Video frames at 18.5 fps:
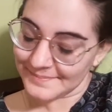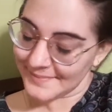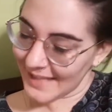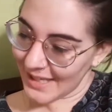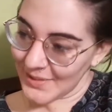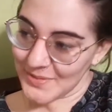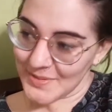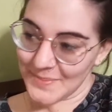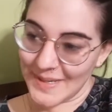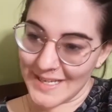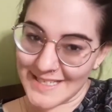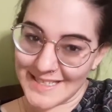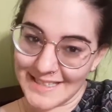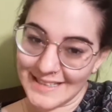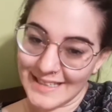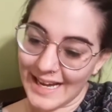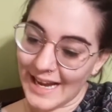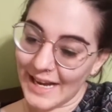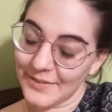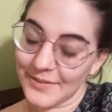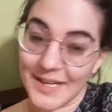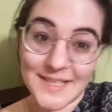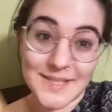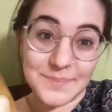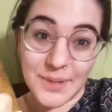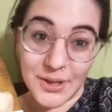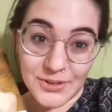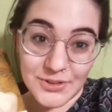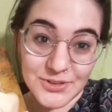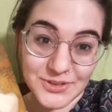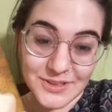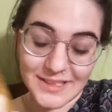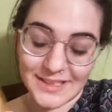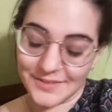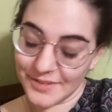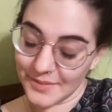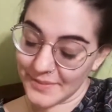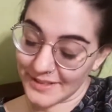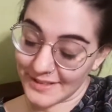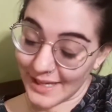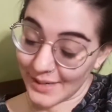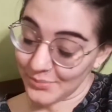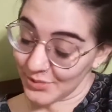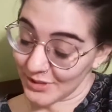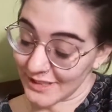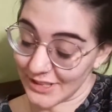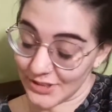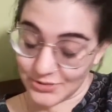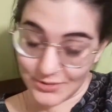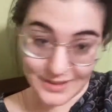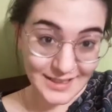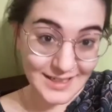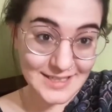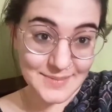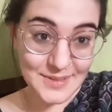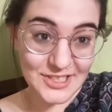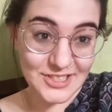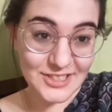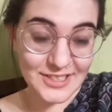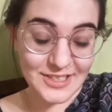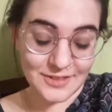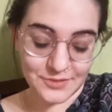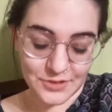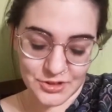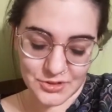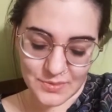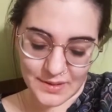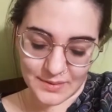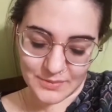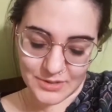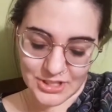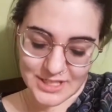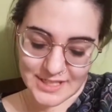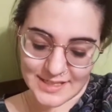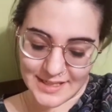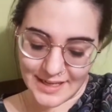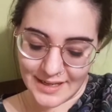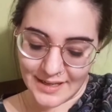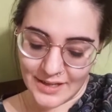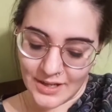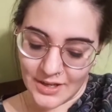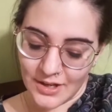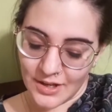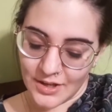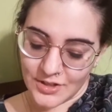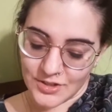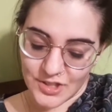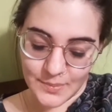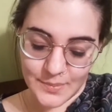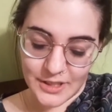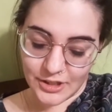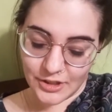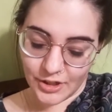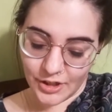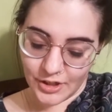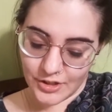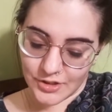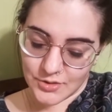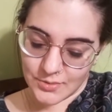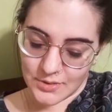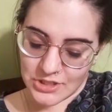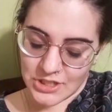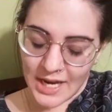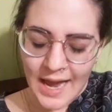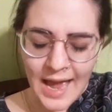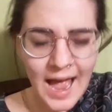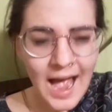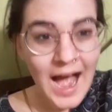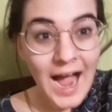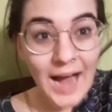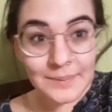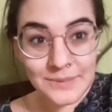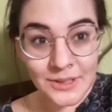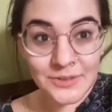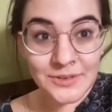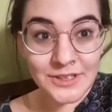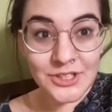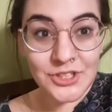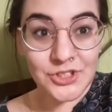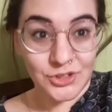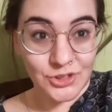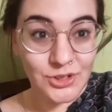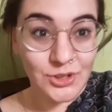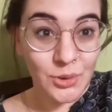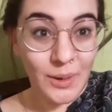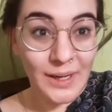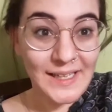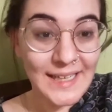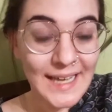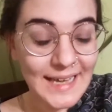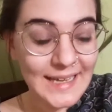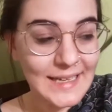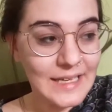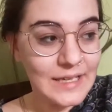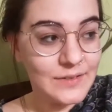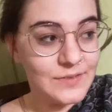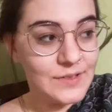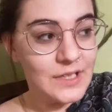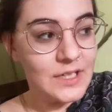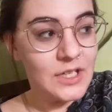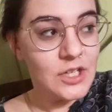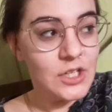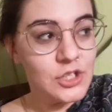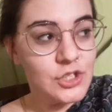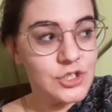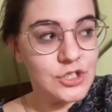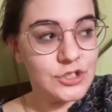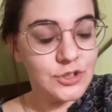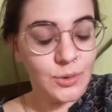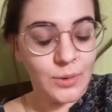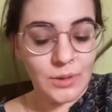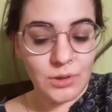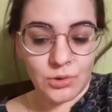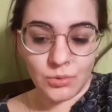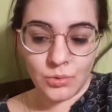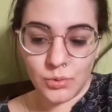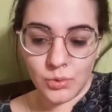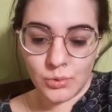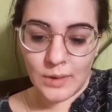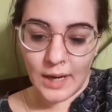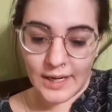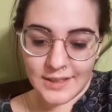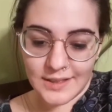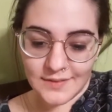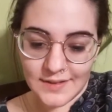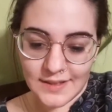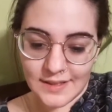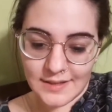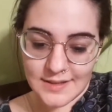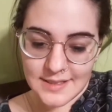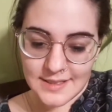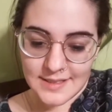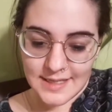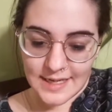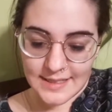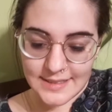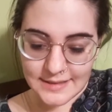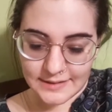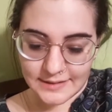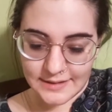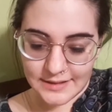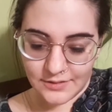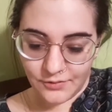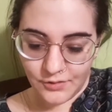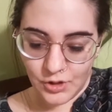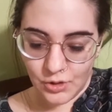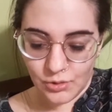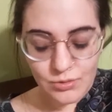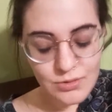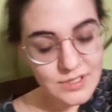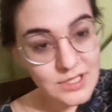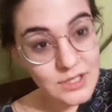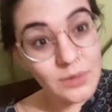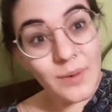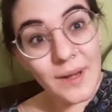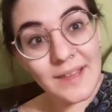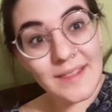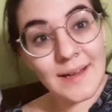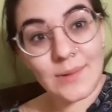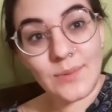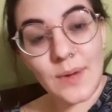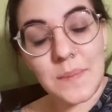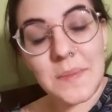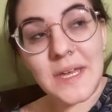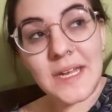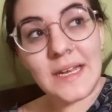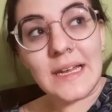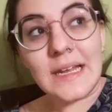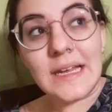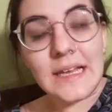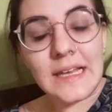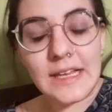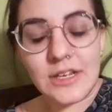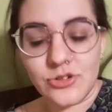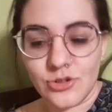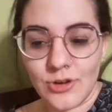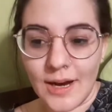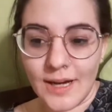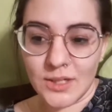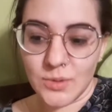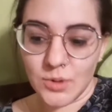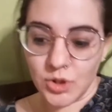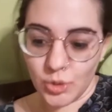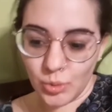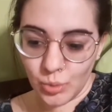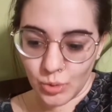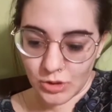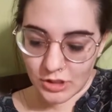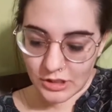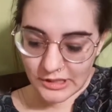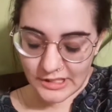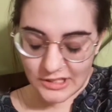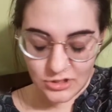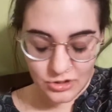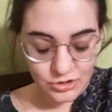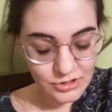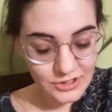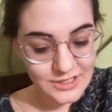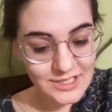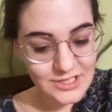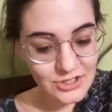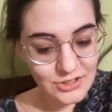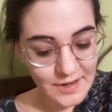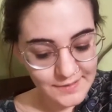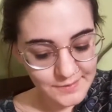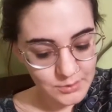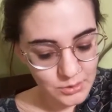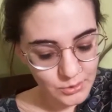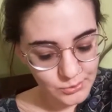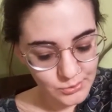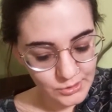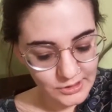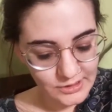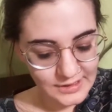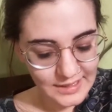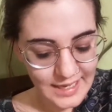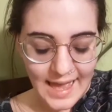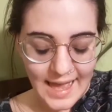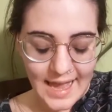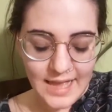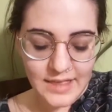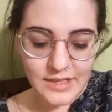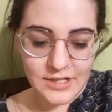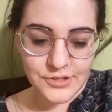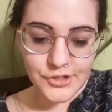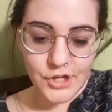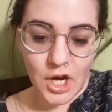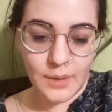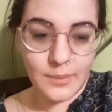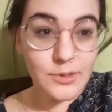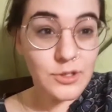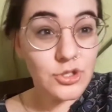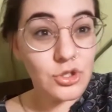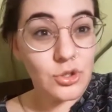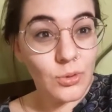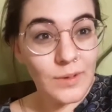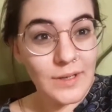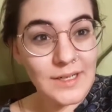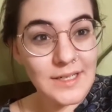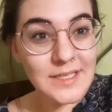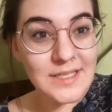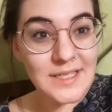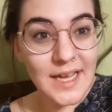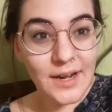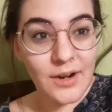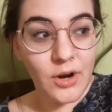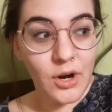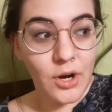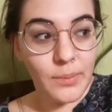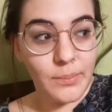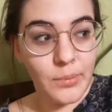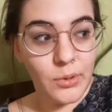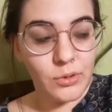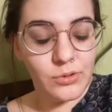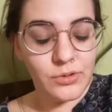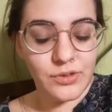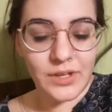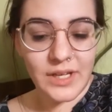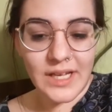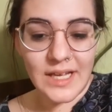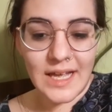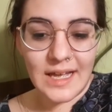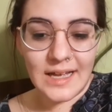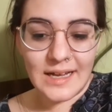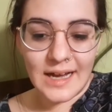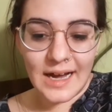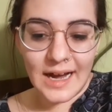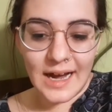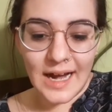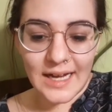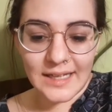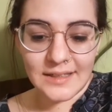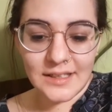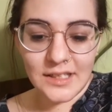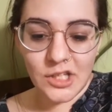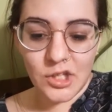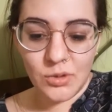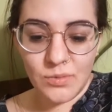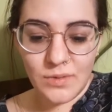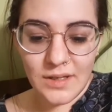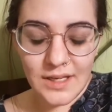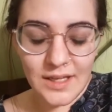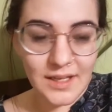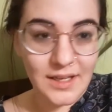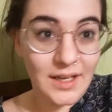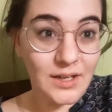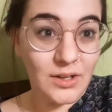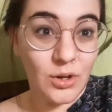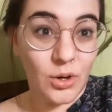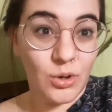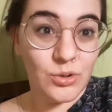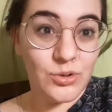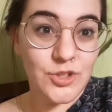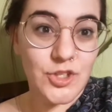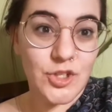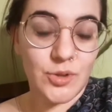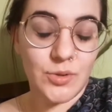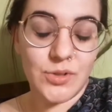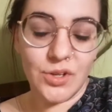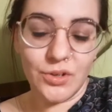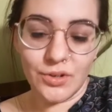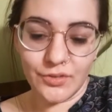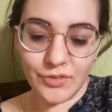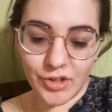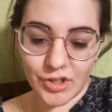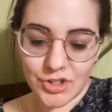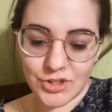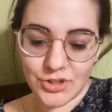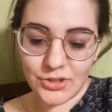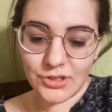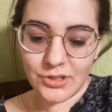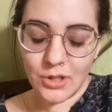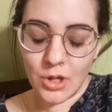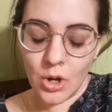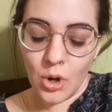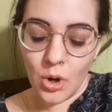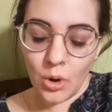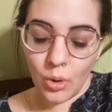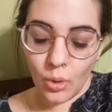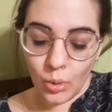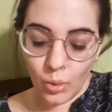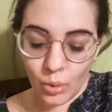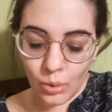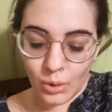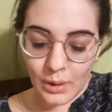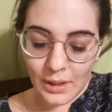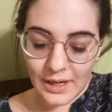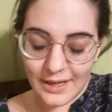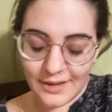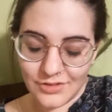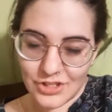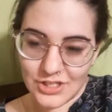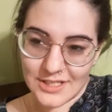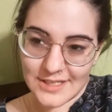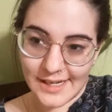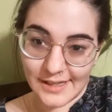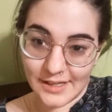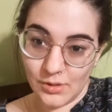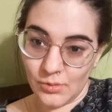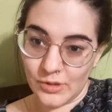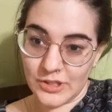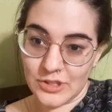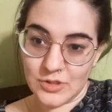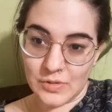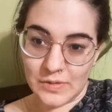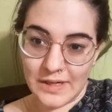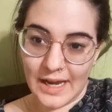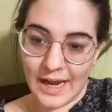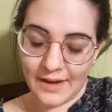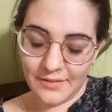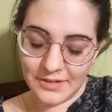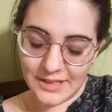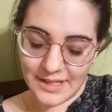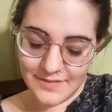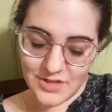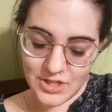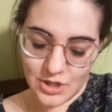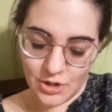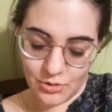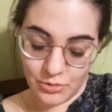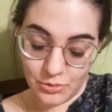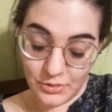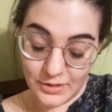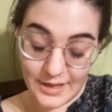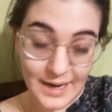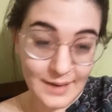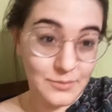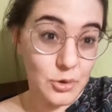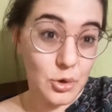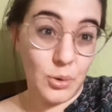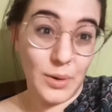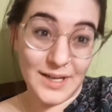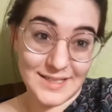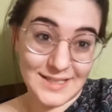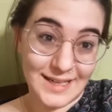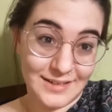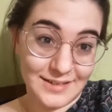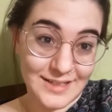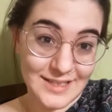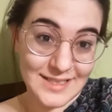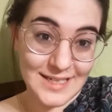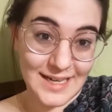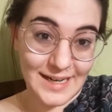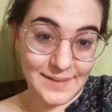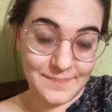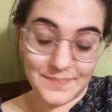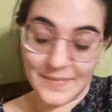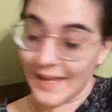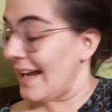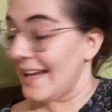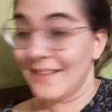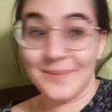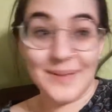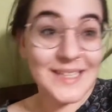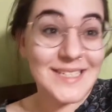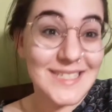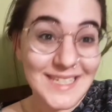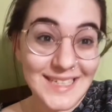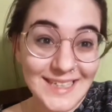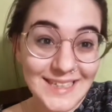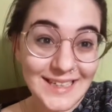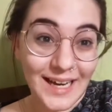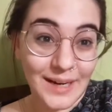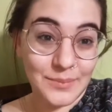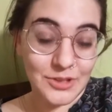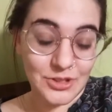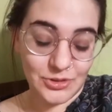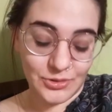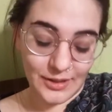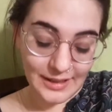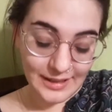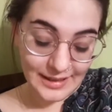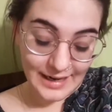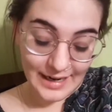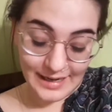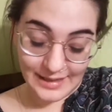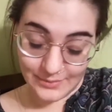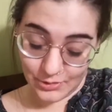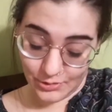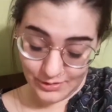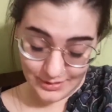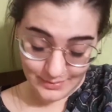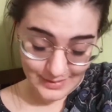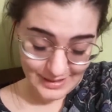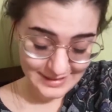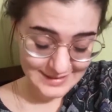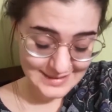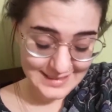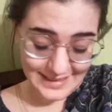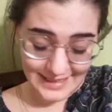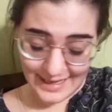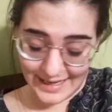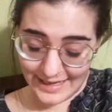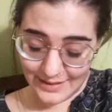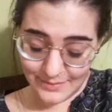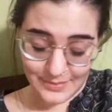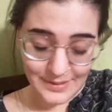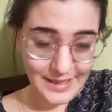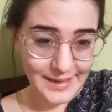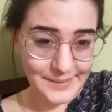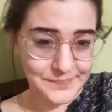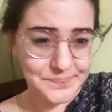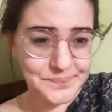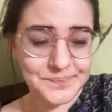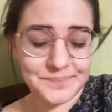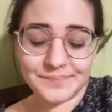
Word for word: It was amazing. I read some poetry from this. I'm really enjoying it, especially the first one, which is So Many Girls, which I'm not really sure quite yet if she's going through kind of these desolate views in the way that women interact with the world and girls interact with the world, and these common stories that are both highly unique and also universal. Or if she's telling one story, I really have to go through it. I'm quite tired at the time. I have my tea, I'm enjoying it, I'm going to bed. It's like 8 p.m.